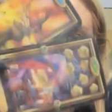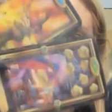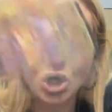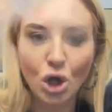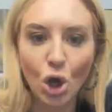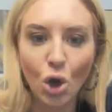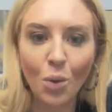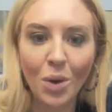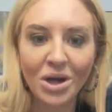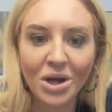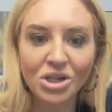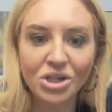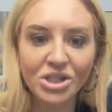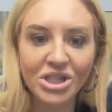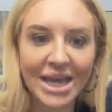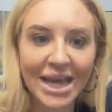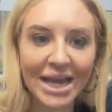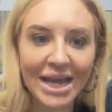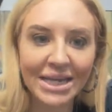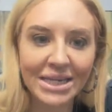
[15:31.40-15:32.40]
Go watch the
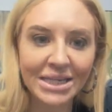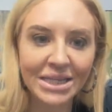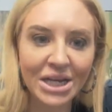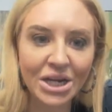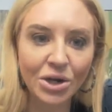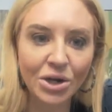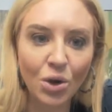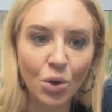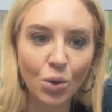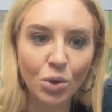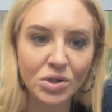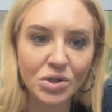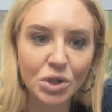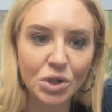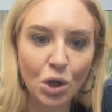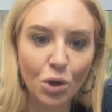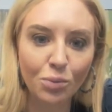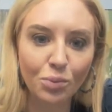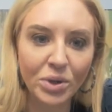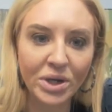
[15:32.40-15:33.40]
Candyland
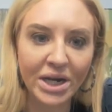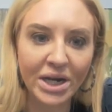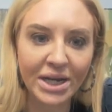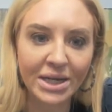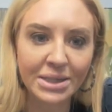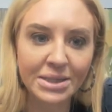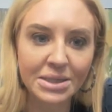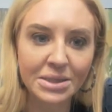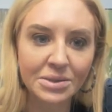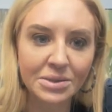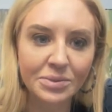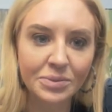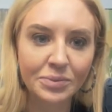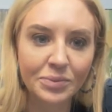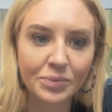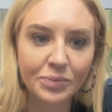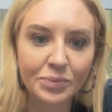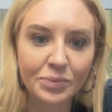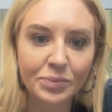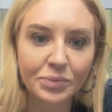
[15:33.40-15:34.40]
horoscope readings.
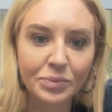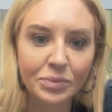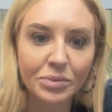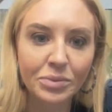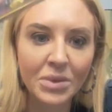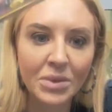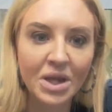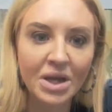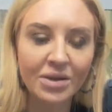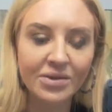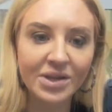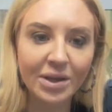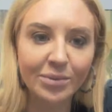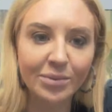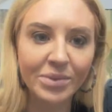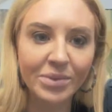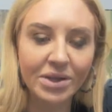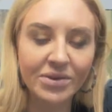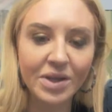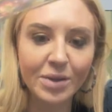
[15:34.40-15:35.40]

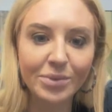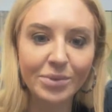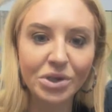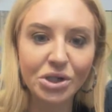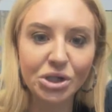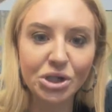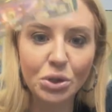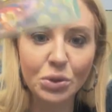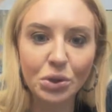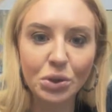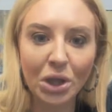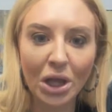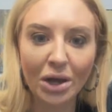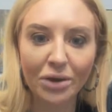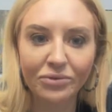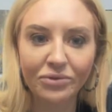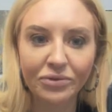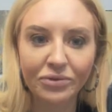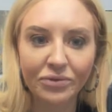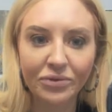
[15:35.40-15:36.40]
Some somebody show
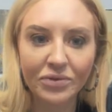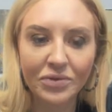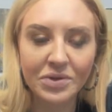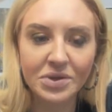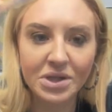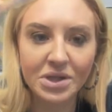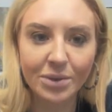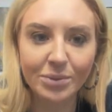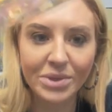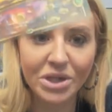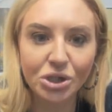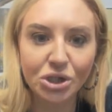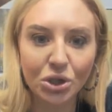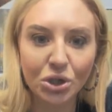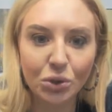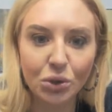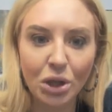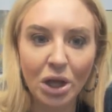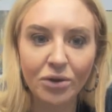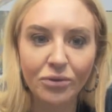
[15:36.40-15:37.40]
love. Somebody
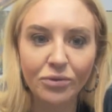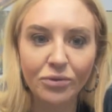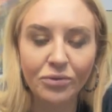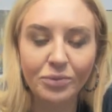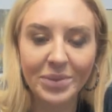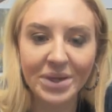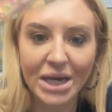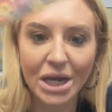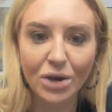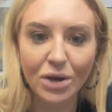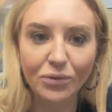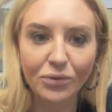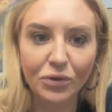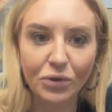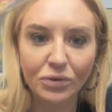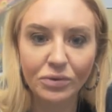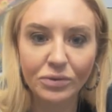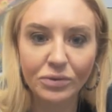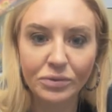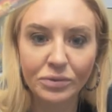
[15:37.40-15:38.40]
show love. Be
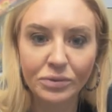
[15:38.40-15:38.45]
careful.